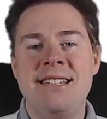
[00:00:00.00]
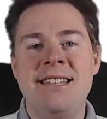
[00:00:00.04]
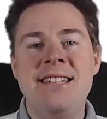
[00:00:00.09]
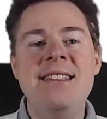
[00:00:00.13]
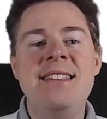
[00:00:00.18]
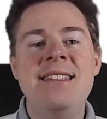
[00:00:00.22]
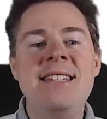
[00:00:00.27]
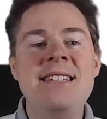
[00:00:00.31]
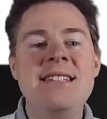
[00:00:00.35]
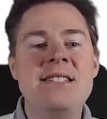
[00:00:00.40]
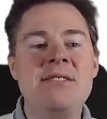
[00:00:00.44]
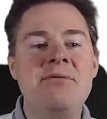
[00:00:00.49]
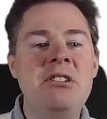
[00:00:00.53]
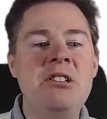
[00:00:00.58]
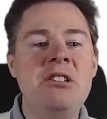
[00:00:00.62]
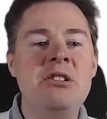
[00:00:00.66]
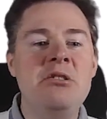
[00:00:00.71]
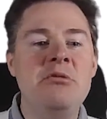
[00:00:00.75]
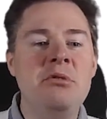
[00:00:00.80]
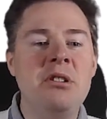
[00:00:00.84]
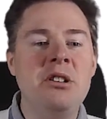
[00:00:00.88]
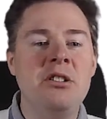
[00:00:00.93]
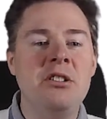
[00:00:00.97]
In this
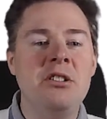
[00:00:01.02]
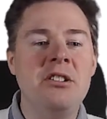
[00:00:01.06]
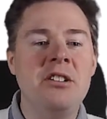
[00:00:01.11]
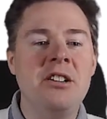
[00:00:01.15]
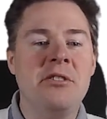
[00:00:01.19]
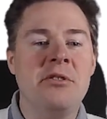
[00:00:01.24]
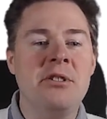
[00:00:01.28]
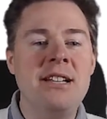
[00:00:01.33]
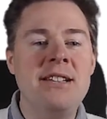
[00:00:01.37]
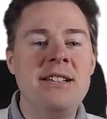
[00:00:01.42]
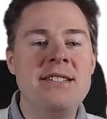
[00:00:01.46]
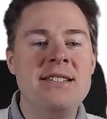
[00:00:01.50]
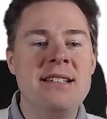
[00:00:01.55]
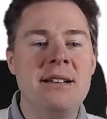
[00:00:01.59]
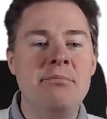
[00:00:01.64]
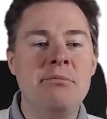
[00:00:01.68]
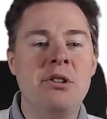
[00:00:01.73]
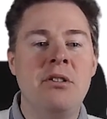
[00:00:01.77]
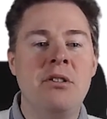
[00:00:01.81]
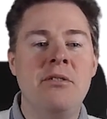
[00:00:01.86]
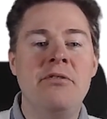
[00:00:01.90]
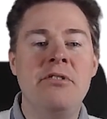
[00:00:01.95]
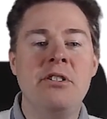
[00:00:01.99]
video we're going to create
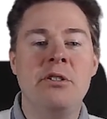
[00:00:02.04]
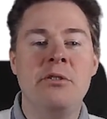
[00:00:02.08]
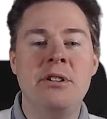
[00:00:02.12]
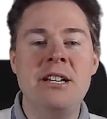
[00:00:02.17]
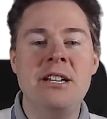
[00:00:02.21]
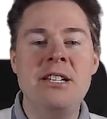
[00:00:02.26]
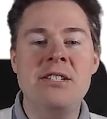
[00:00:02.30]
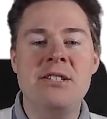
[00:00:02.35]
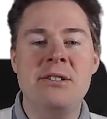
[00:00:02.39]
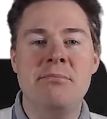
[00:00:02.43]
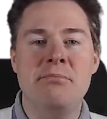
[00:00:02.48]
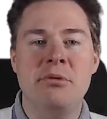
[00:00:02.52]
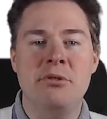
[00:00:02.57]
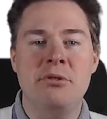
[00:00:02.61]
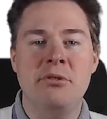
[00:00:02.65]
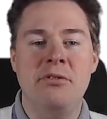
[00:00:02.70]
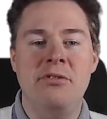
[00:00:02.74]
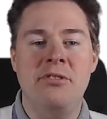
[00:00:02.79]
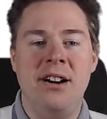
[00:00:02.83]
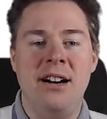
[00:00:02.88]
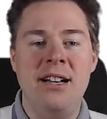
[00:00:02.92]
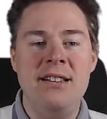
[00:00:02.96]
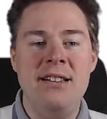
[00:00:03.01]
some configuration
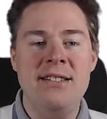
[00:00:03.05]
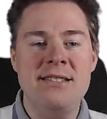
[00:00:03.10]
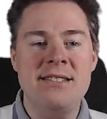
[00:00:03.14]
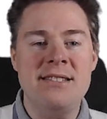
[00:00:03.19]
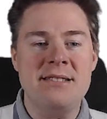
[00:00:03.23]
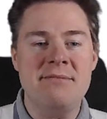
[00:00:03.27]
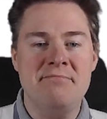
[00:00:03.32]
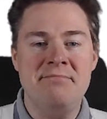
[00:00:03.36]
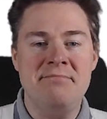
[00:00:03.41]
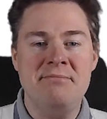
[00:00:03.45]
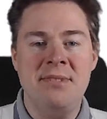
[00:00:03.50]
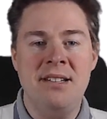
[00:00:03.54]
profiles.